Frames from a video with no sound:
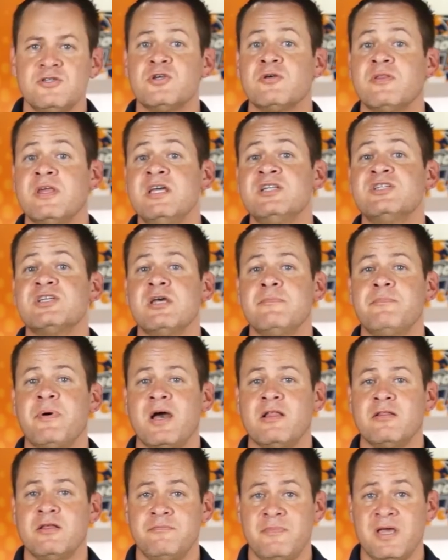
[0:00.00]
So the HK
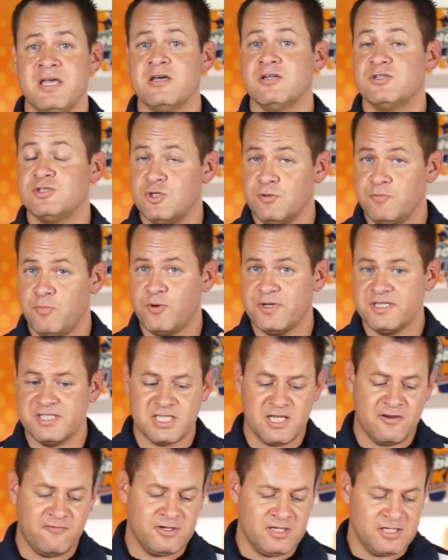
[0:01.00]
Pilot Mega
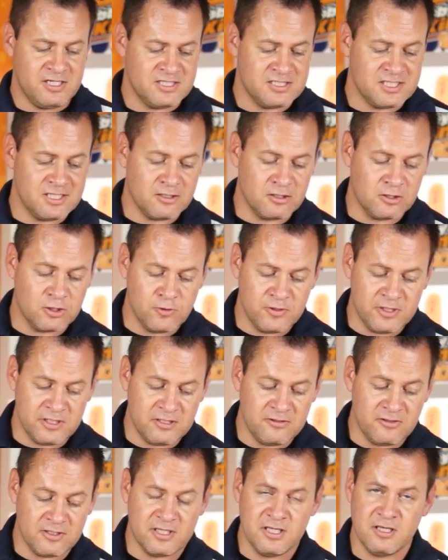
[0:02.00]
2.7 is included
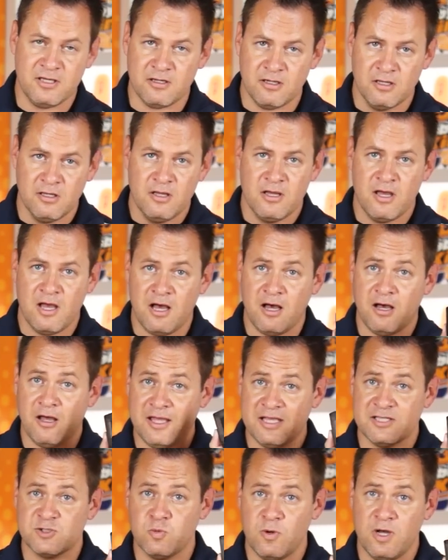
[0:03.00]
in the kit, uh,
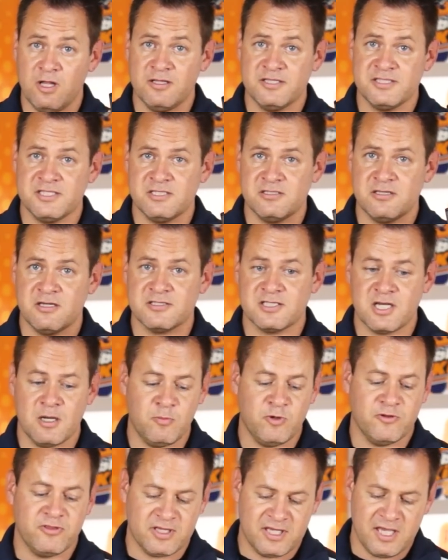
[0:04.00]
as well as it does come
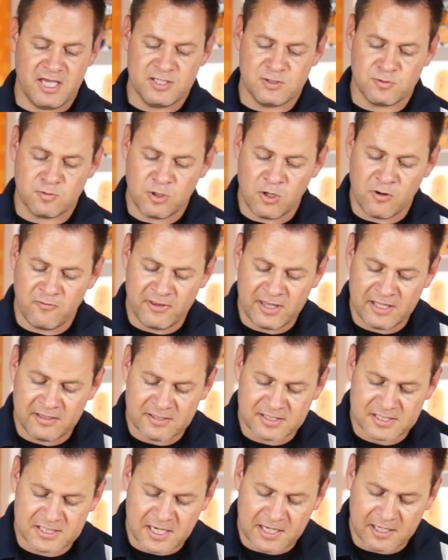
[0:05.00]
with a case. We'll go over that in
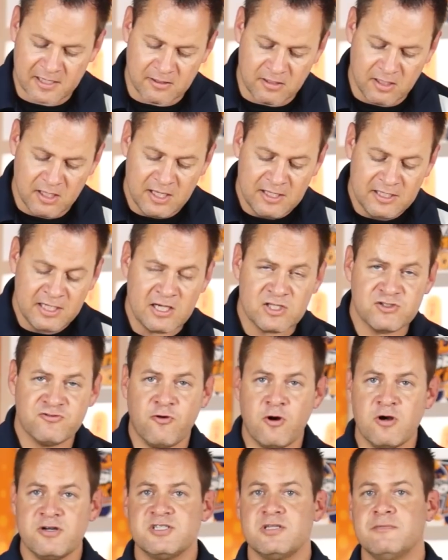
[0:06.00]
a second. Now, as
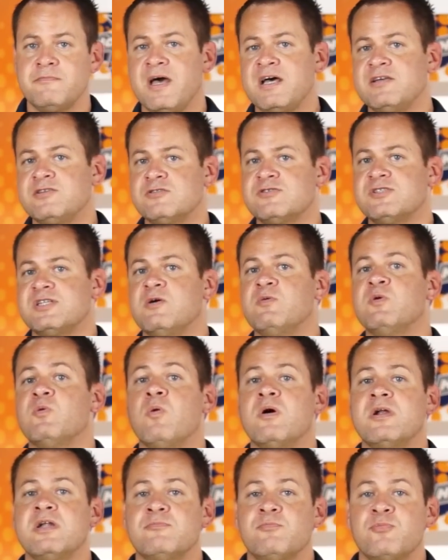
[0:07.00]
far as the master set, we
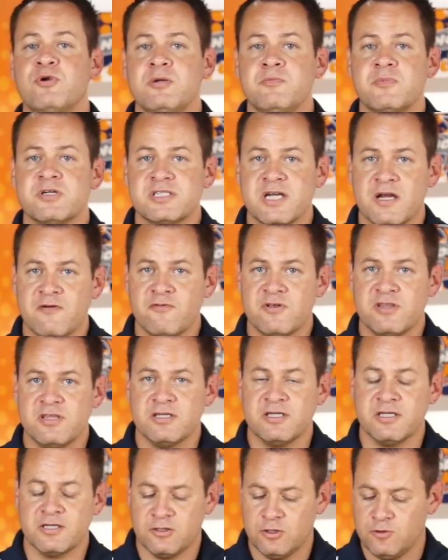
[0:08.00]
wanted pretty much
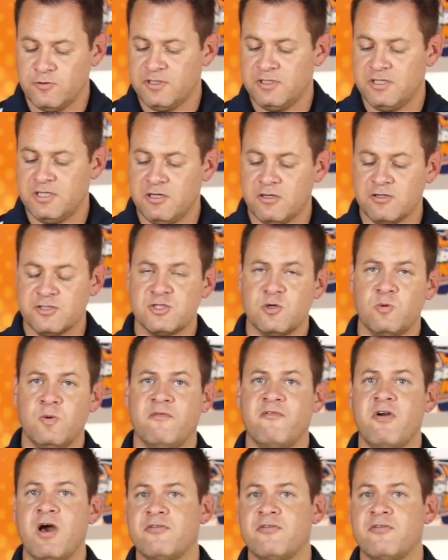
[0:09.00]
everything included here. So we've